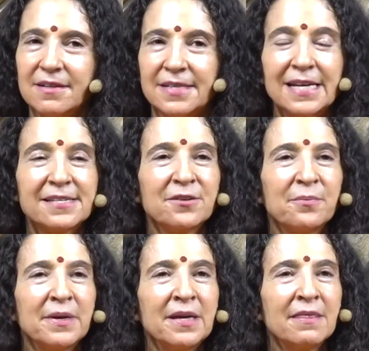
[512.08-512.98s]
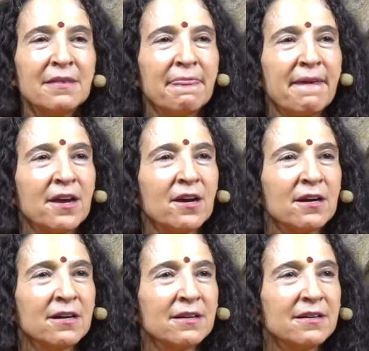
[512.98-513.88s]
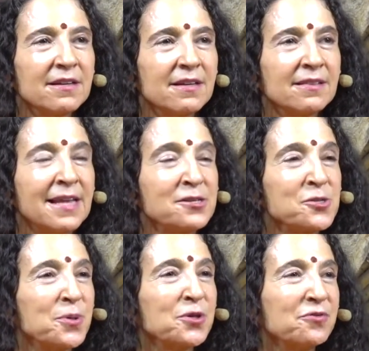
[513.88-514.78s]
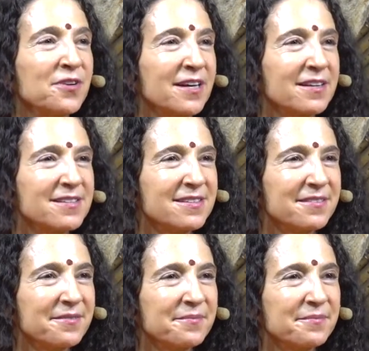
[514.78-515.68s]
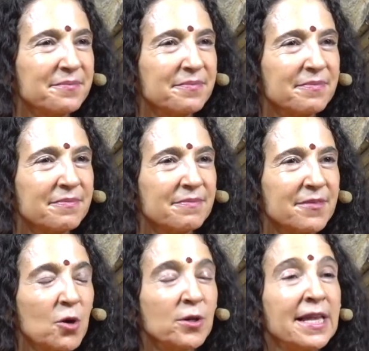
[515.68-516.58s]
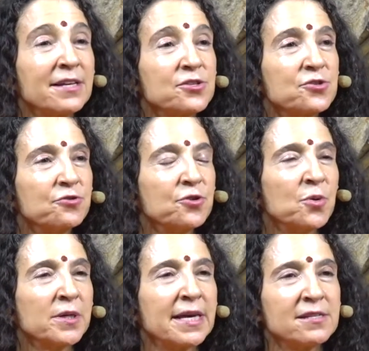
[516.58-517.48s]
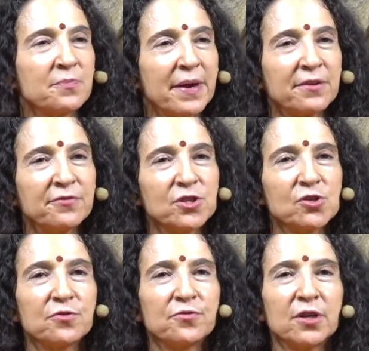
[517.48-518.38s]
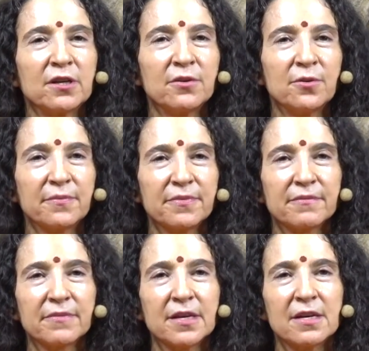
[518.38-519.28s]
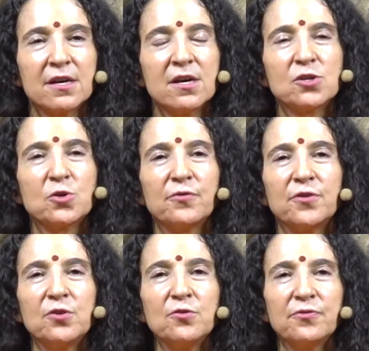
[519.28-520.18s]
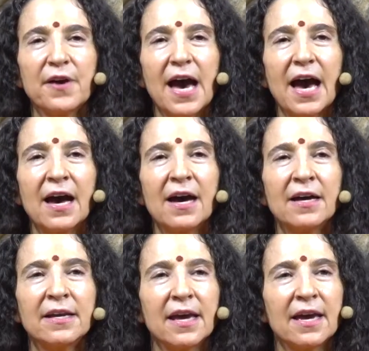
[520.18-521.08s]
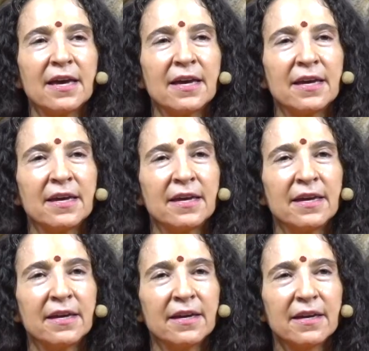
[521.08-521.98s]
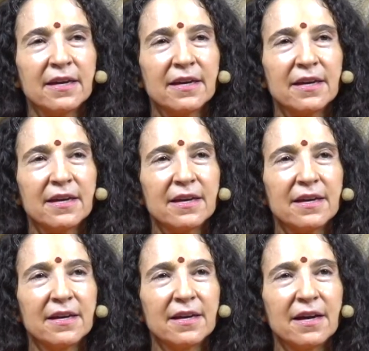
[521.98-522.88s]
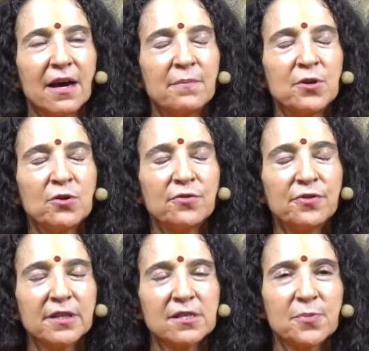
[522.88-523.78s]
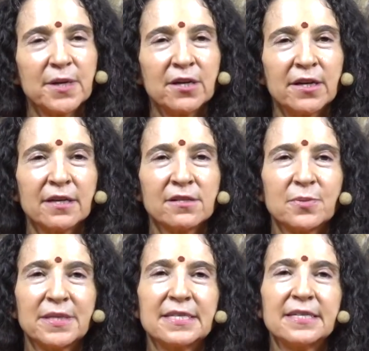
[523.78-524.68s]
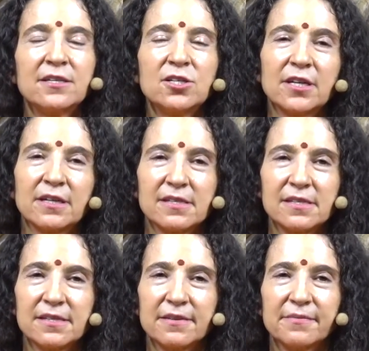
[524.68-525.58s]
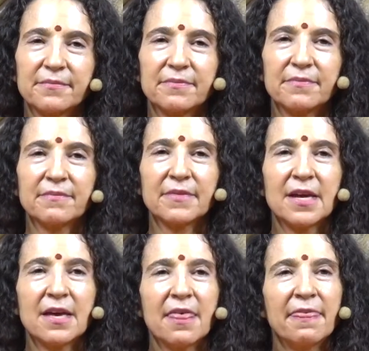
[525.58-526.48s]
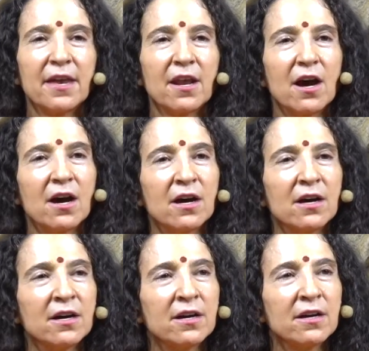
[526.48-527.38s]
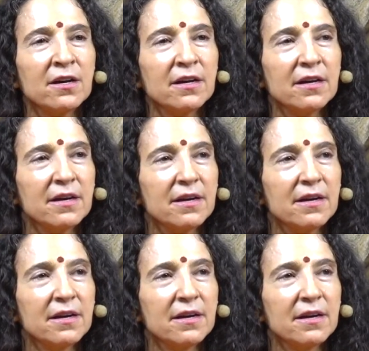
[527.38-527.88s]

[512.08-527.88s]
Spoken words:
doesn't mean that they are less perfect or less true or less beneficial for you. So if you've had a beautiful experience with teachings that are